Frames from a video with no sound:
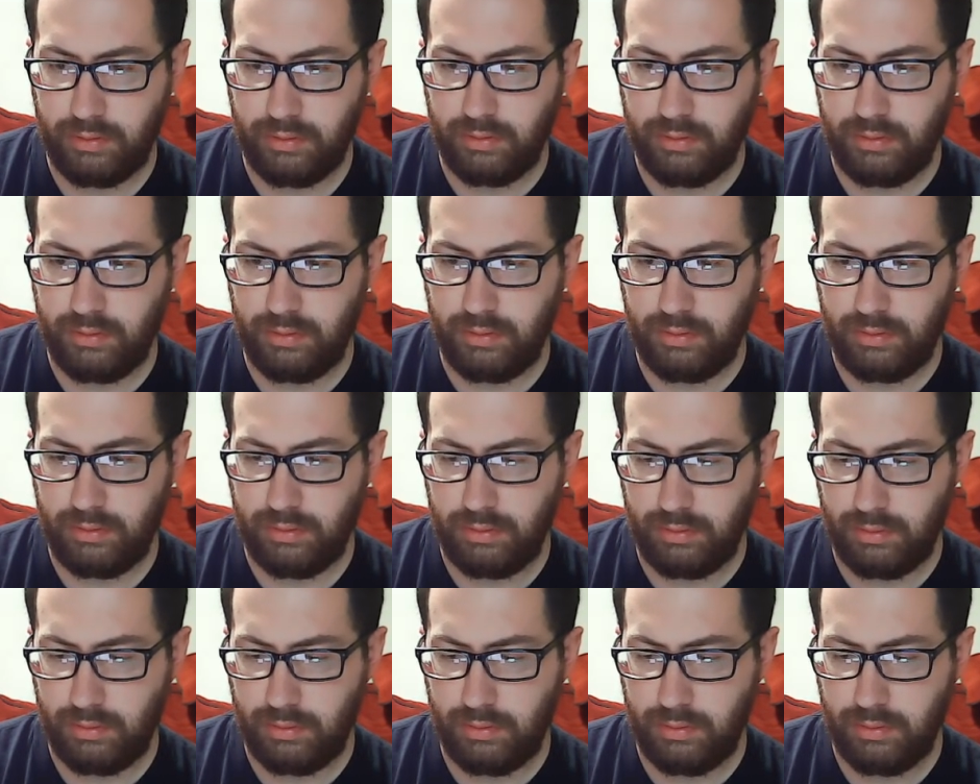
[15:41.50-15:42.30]

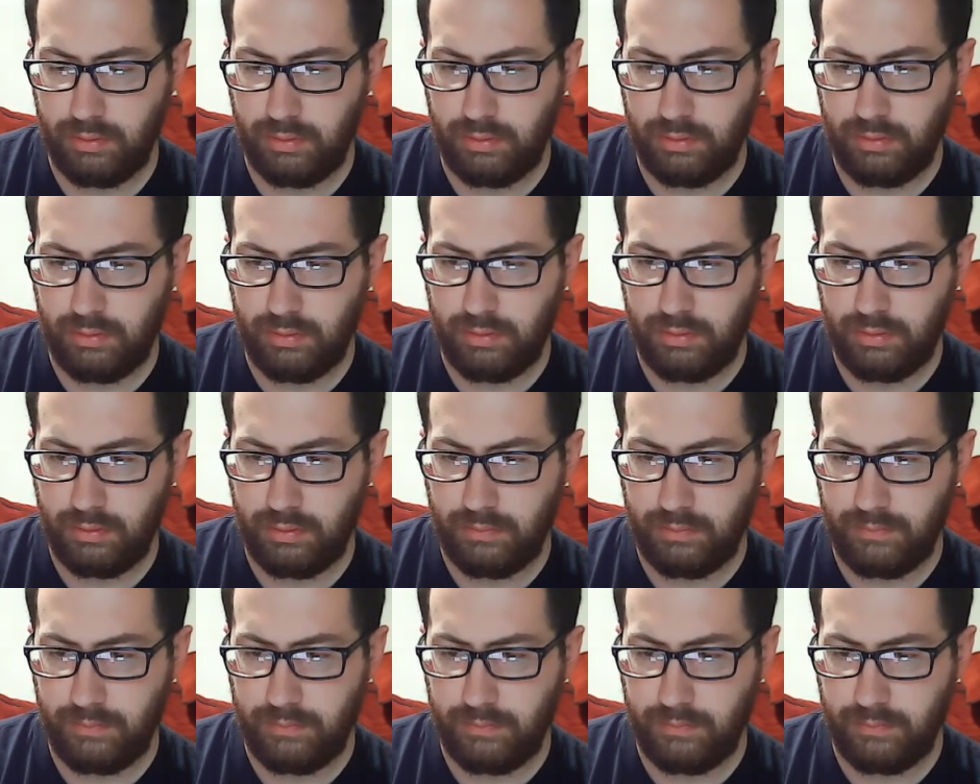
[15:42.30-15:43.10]

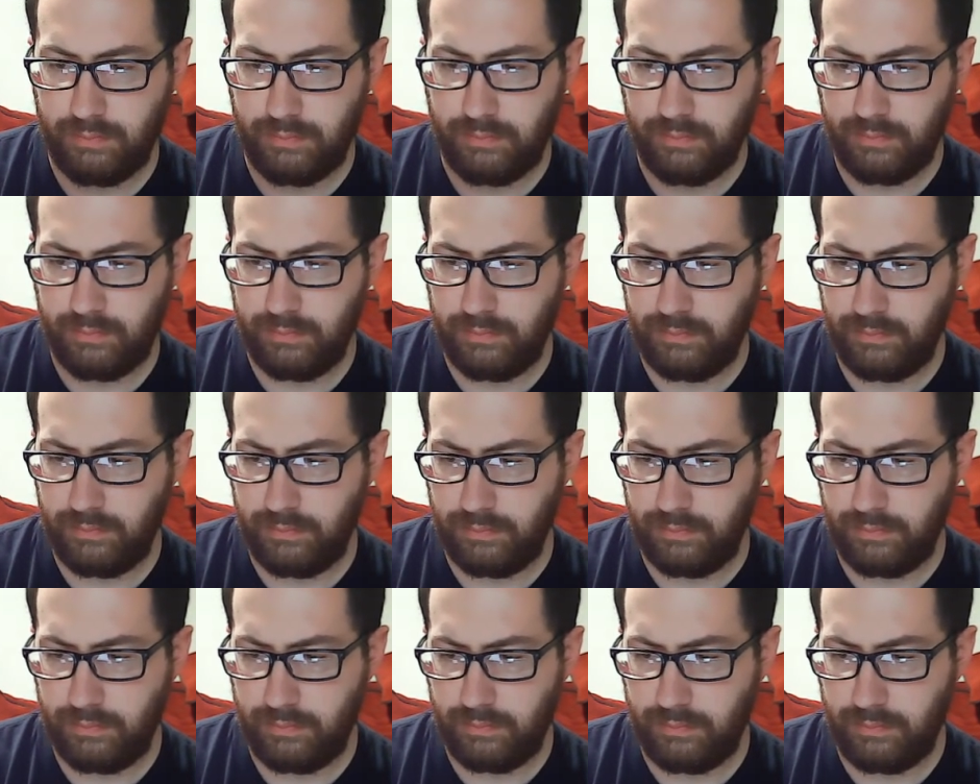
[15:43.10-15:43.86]
Nobody speaks.